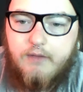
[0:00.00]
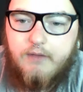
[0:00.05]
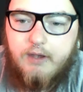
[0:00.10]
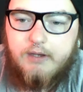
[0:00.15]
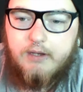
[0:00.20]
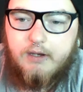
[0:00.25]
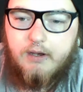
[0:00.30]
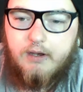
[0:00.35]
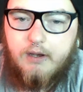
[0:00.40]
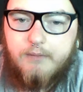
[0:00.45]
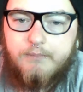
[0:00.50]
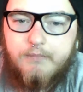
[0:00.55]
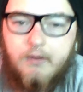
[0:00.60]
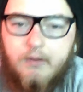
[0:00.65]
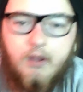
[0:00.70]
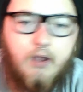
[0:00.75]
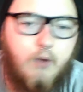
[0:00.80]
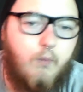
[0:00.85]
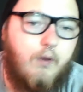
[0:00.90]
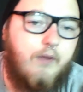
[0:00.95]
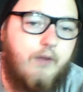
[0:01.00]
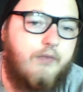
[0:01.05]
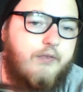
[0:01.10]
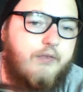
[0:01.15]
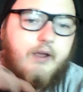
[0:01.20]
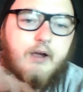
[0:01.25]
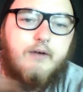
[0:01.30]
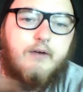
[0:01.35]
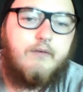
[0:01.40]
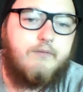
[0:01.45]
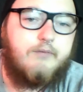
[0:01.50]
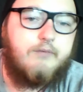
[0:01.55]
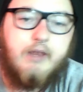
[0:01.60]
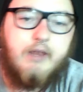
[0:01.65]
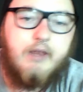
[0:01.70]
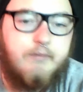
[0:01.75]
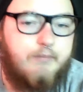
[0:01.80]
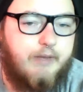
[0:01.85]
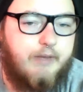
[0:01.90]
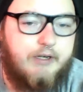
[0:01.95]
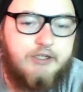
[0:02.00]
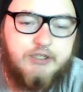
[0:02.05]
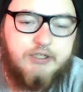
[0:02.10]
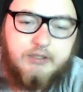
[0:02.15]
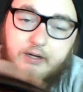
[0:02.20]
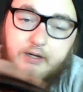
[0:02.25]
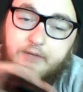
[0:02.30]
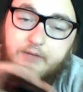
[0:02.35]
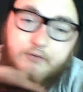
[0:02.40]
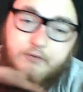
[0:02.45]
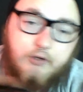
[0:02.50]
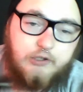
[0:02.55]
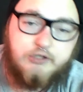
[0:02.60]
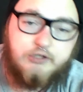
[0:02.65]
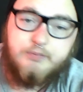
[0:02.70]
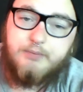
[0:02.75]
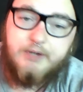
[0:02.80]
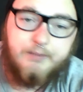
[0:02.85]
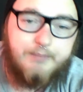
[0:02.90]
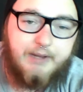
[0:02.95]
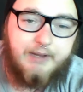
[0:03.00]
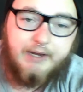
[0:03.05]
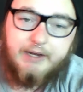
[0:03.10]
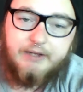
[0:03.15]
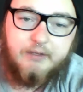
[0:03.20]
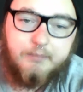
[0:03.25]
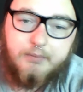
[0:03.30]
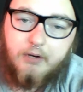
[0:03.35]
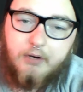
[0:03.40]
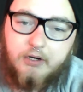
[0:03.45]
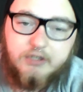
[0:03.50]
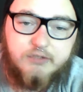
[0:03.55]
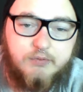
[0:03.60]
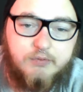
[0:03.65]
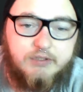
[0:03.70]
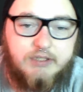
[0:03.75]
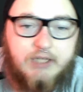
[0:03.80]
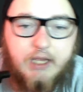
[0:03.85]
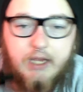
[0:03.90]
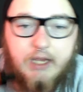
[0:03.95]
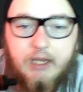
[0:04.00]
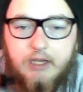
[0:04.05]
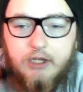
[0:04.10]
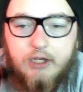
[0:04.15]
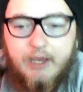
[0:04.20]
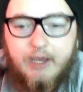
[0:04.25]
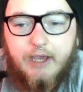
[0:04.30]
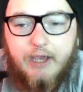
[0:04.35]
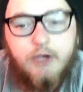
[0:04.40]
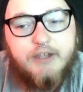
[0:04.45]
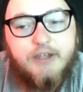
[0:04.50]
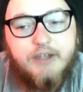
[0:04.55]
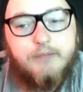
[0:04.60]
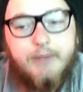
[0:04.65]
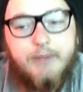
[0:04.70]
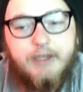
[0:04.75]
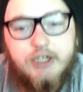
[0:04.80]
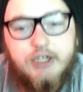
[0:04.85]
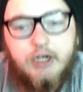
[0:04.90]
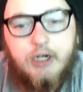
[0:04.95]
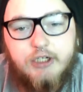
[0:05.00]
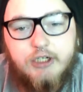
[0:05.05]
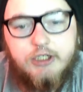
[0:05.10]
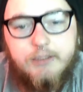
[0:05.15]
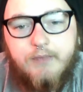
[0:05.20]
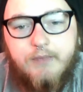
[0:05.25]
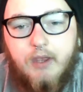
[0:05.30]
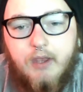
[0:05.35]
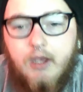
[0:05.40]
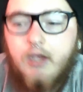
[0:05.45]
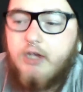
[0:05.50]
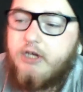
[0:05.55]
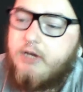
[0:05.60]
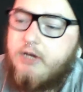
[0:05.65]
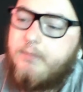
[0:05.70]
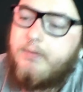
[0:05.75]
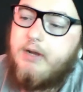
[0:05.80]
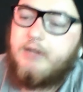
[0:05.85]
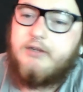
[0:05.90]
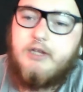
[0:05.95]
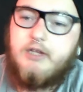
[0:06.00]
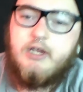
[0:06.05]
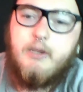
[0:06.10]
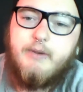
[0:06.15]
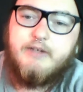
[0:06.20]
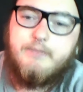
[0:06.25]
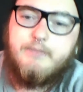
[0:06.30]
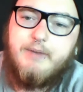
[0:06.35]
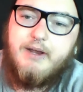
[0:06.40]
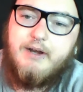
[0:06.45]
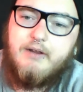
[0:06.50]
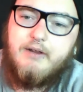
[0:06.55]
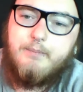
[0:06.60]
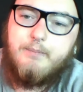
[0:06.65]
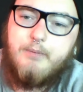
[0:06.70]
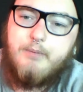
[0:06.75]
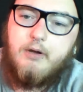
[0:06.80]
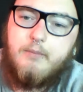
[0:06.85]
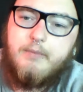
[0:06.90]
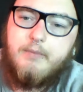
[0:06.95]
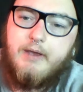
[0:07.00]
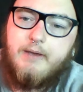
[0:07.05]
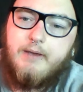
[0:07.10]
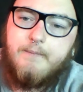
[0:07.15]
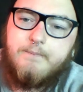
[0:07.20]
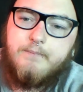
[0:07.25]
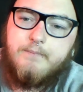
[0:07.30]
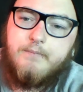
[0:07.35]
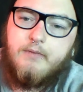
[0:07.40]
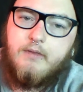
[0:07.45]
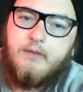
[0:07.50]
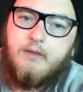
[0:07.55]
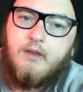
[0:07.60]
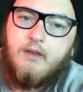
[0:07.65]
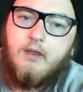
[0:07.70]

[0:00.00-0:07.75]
And there you go. One thing I didn't mention, I forgot to put it back in the box, was the USB charger. You plug the USB in at the bottom here.